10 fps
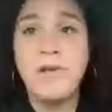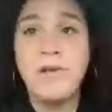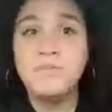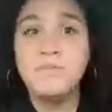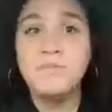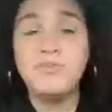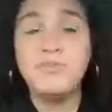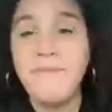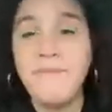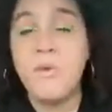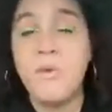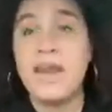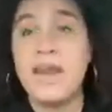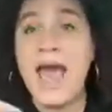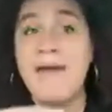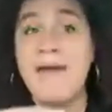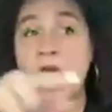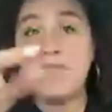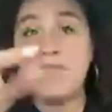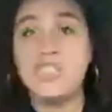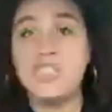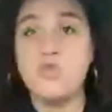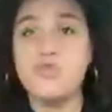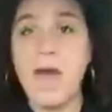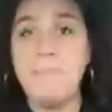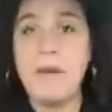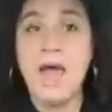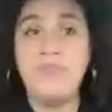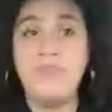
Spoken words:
I'm driving to work and I have y'all on this little tripod thing.